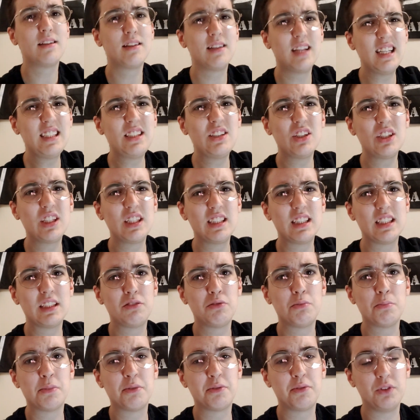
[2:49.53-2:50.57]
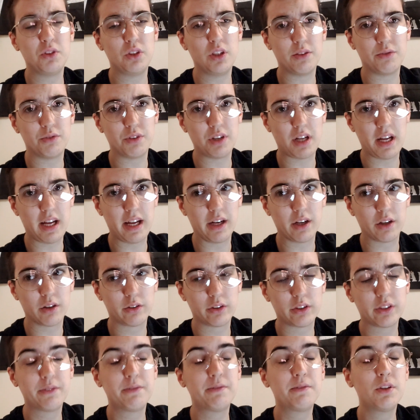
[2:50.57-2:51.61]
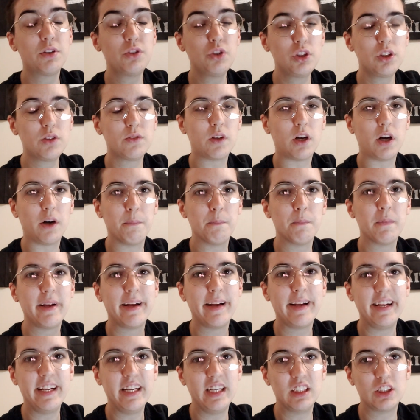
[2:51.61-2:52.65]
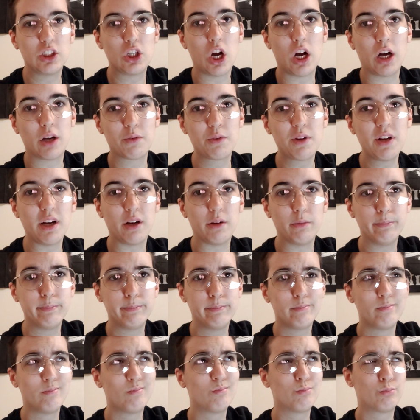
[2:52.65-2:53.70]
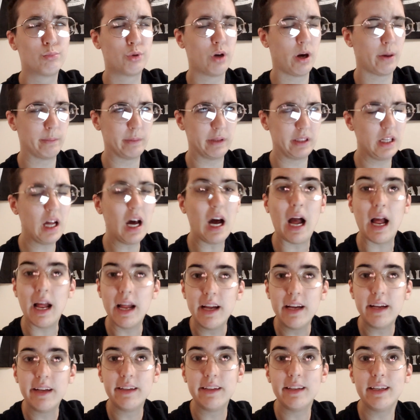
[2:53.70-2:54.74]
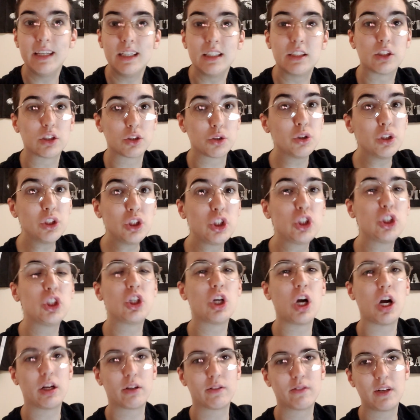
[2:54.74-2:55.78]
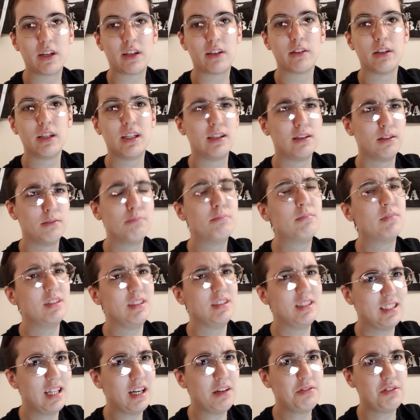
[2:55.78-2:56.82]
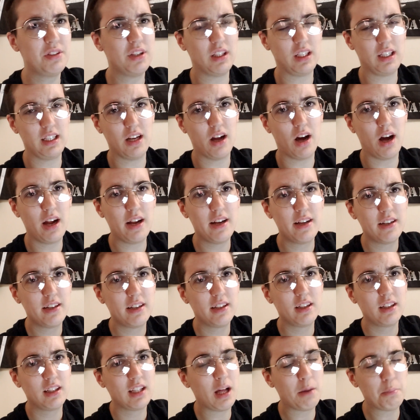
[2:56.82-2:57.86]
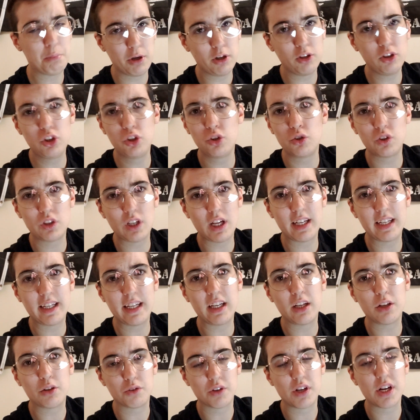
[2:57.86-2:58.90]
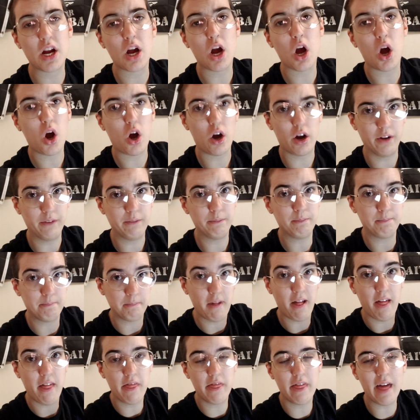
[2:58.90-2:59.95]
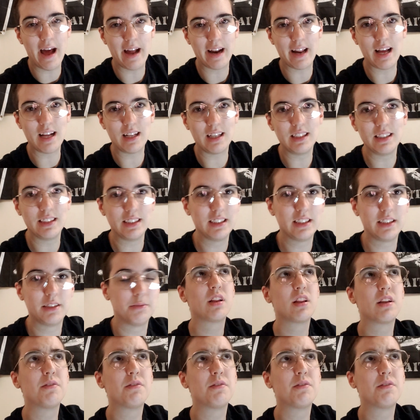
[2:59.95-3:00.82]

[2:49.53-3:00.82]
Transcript: Let's look at this from a few different angles. First of all, is God real? Probably not. Is the Christian God real? Definitely not. That poster and I can agree on that, at least.